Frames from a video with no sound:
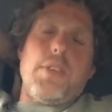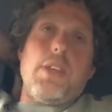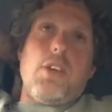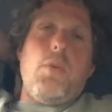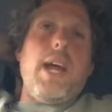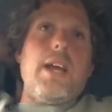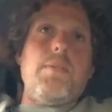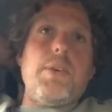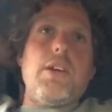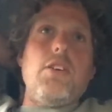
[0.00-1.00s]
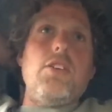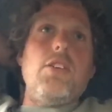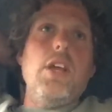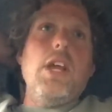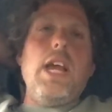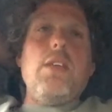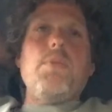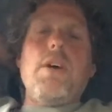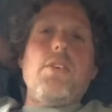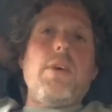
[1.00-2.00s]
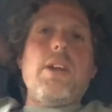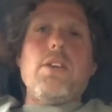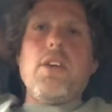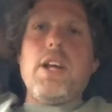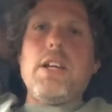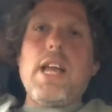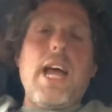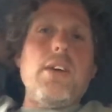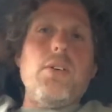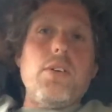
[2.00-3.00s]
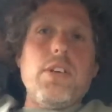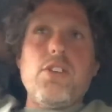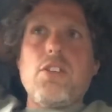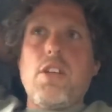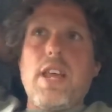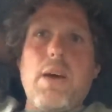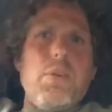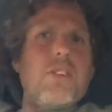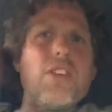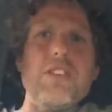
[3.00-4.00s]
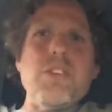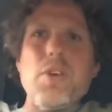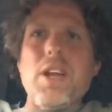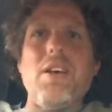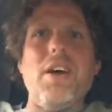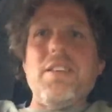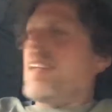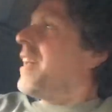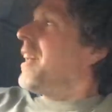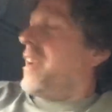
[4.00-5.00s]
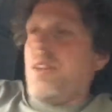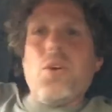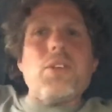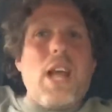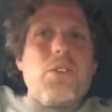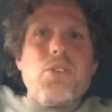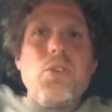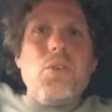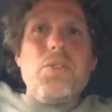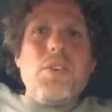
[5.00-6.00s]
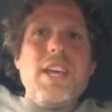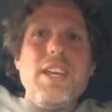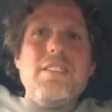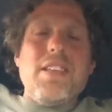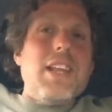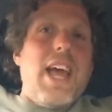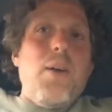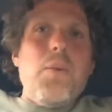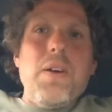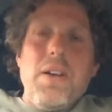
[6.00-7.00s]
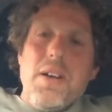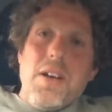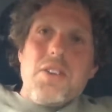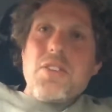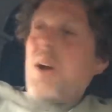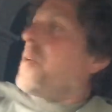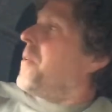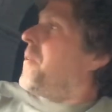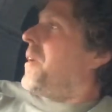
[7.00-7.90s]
quick because his brother went online today and ordered it just like that. Well, doesn't he realise lockdown's sort of easing now? So